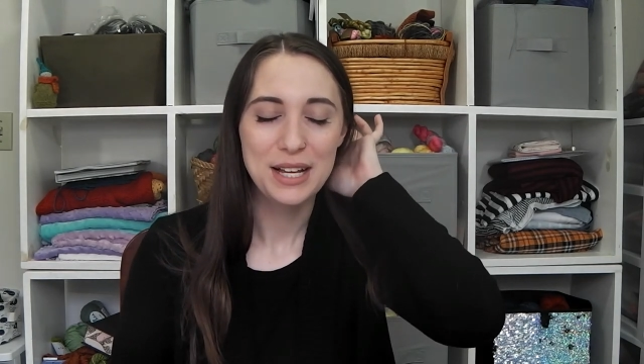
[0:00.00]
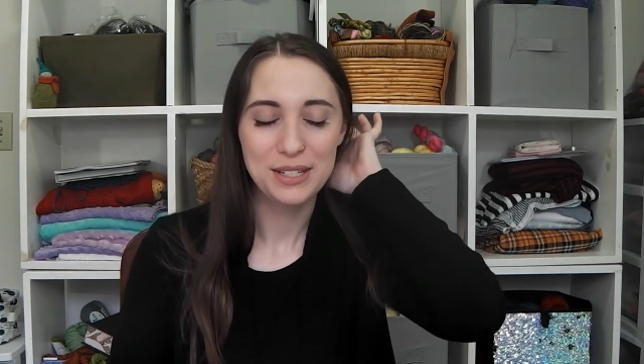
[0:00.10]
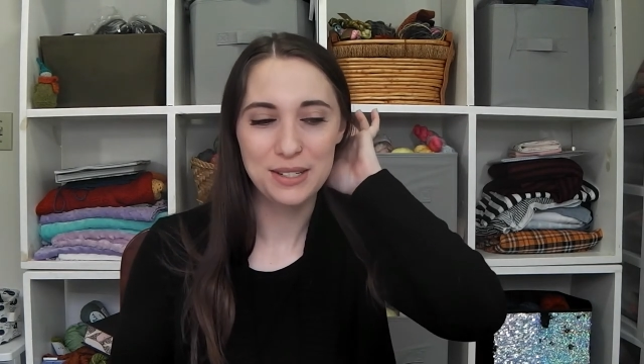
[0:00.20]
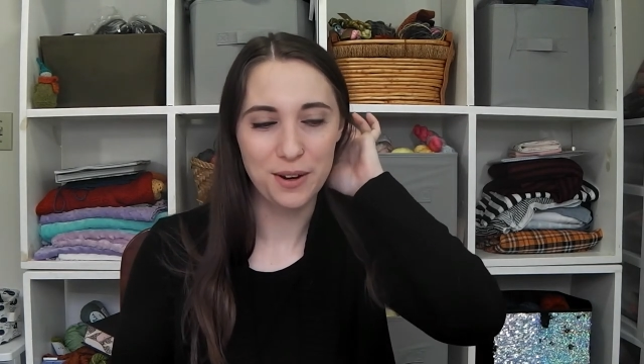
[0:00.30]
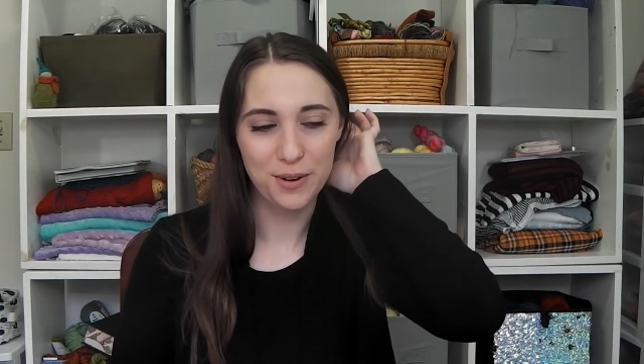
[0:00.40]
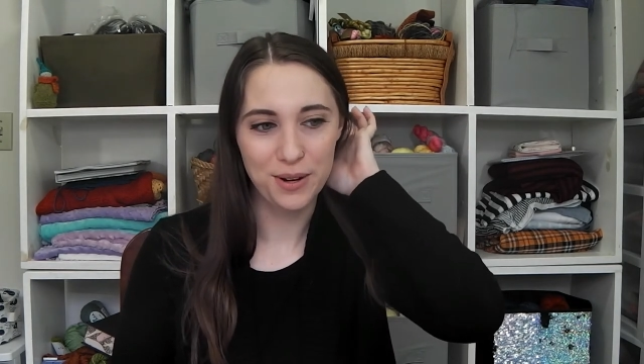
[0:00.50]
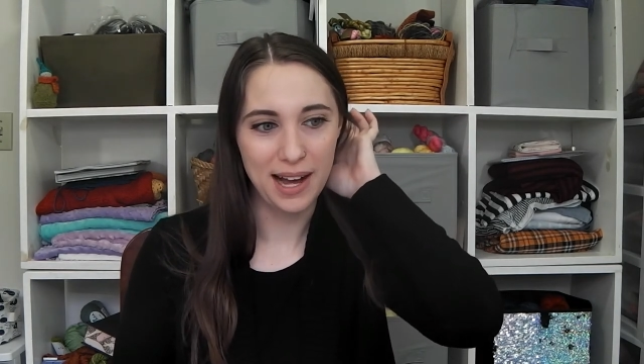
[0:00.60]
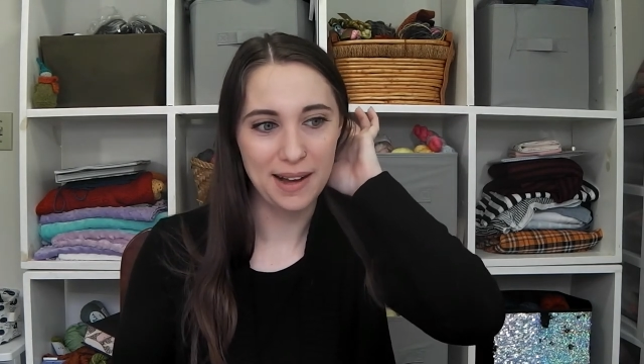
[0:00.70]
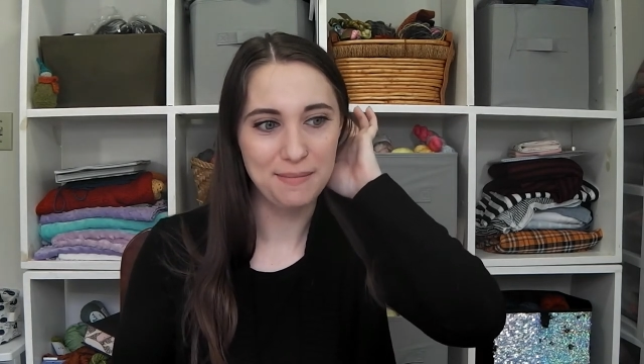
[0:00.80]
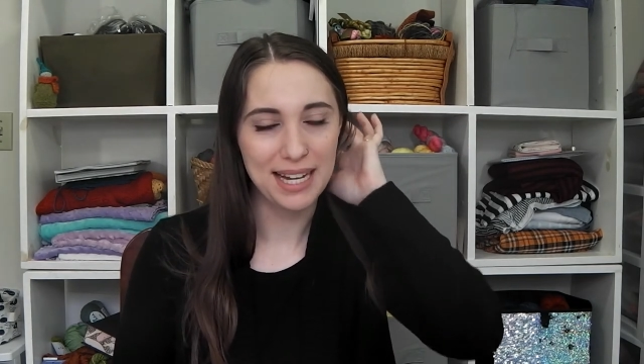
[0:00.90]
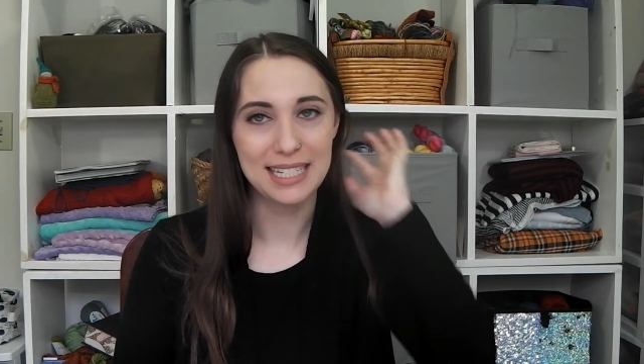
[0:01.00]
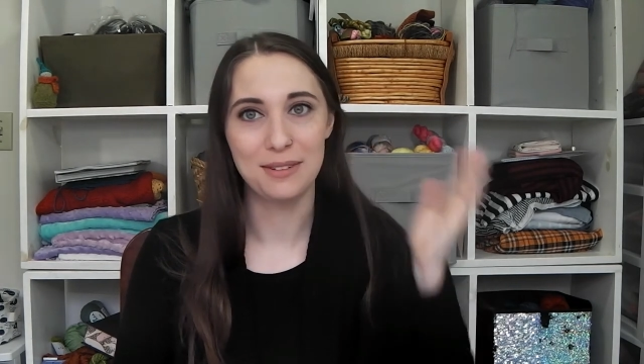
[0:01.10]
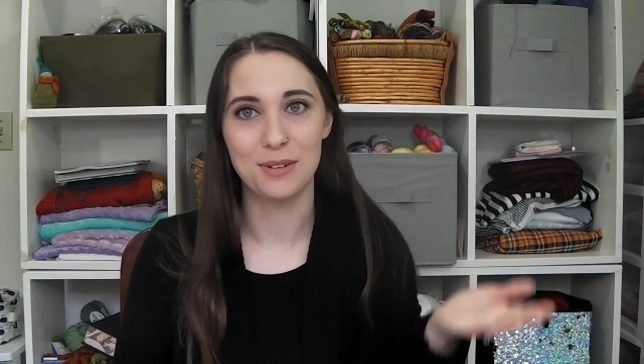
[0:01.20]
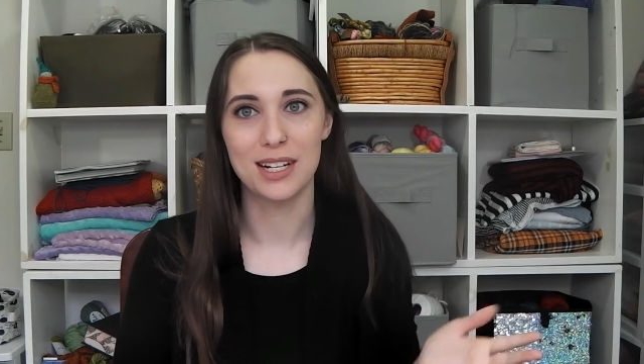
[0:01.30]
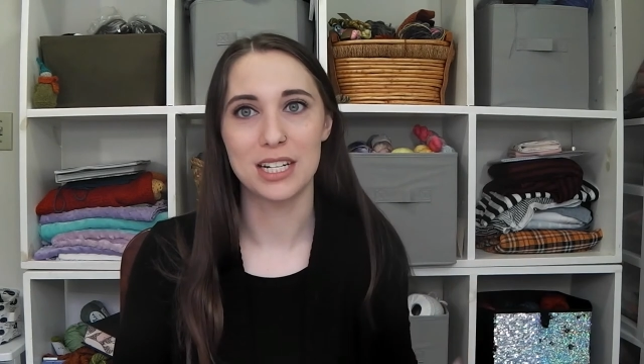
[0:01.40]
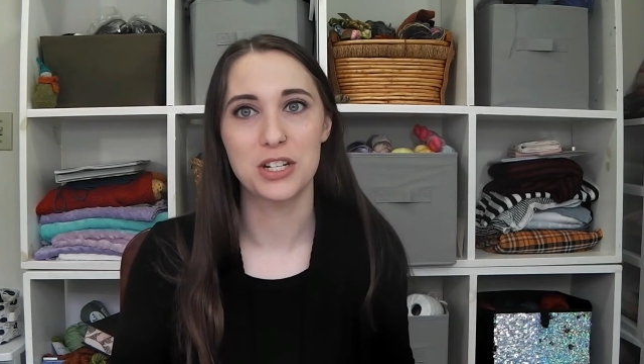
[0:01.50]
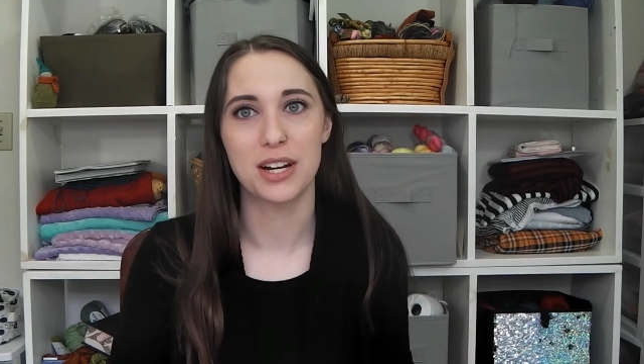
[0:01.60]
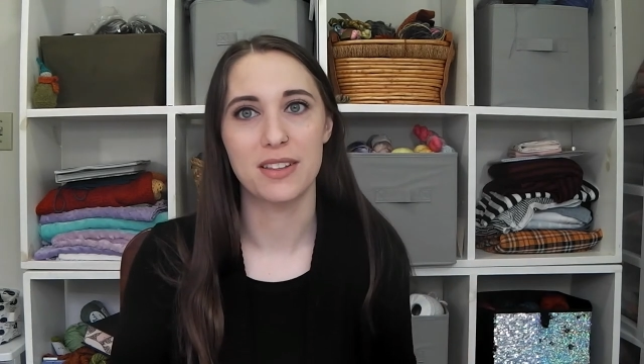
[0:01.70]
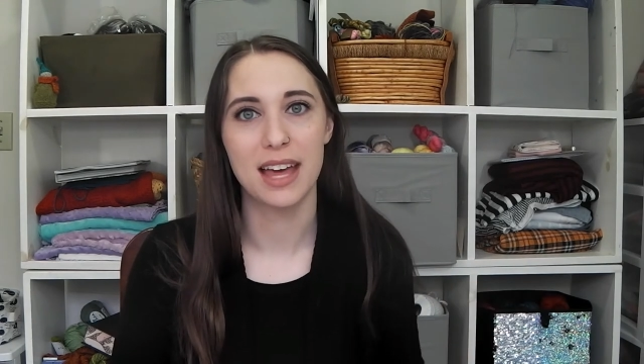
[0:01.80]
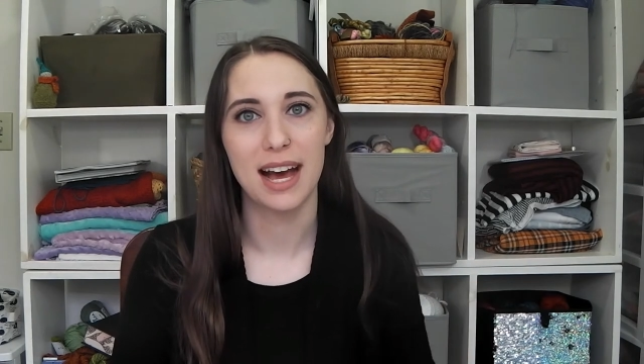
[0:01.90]
So um, I did want to
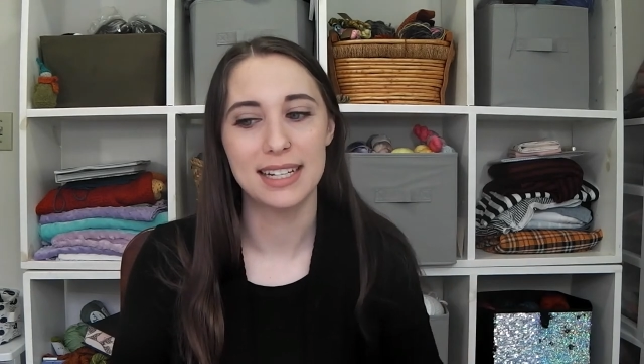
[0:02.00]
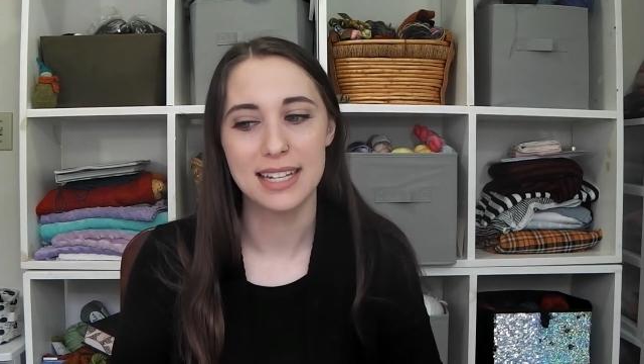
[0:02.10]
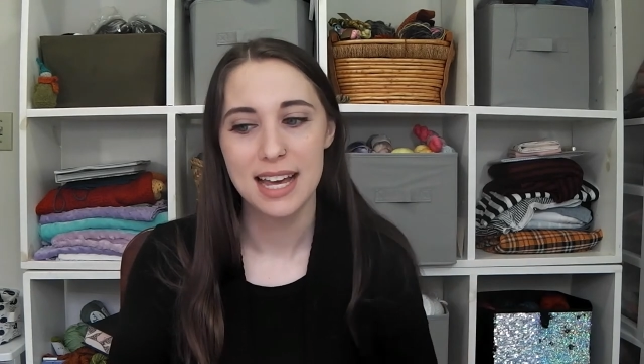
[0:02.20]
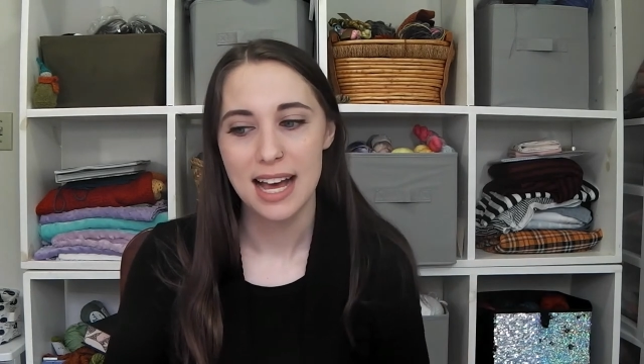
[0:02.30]
share that.